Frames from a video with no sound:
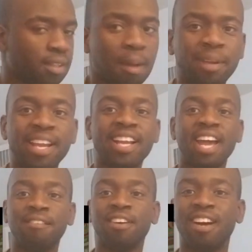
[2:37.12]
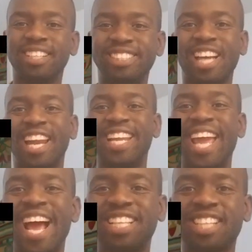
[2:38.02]
I'm getting kind of a Johnny
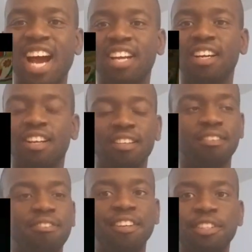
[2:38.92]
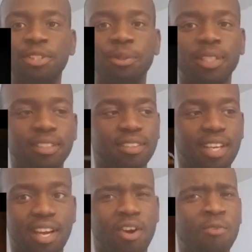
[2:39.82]
Cash kind of feel to it.
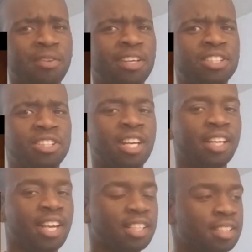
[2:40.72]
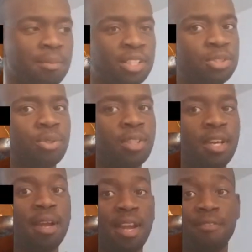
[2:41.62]
Hopefully it is Johnny Cash. I'm not sure.
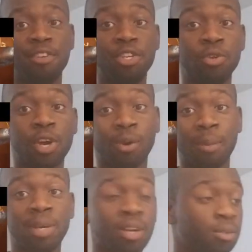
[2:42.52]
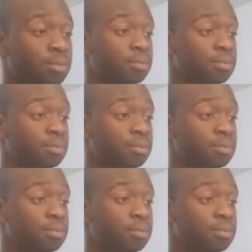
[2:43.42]
If you do know, let me know.